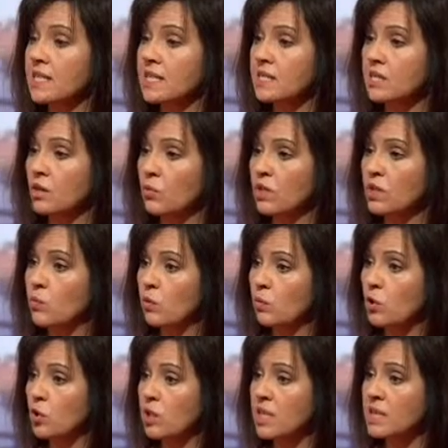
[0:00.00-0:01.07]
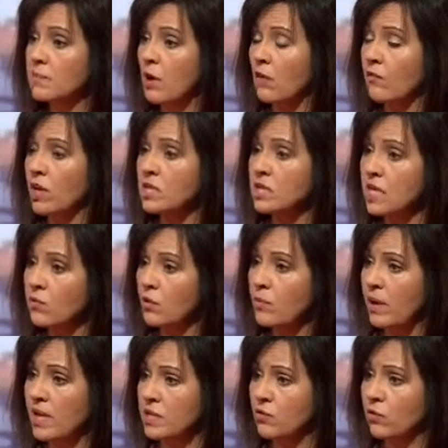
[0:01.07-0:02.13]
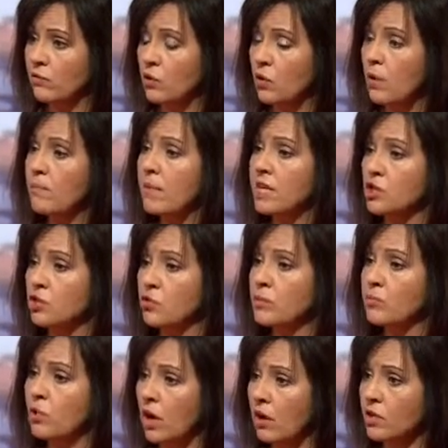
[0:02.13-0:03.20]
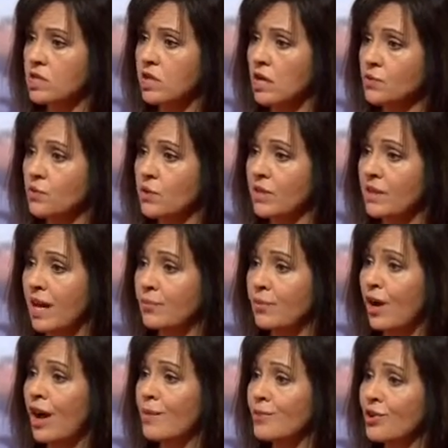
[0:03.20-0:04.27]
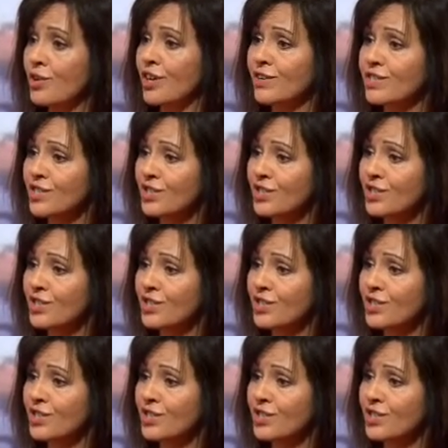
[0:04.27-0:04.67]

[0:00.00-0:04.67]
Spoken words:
is that we will look at it as part of our zero-based review and make sure it's prioritised within that. But I'm not going to...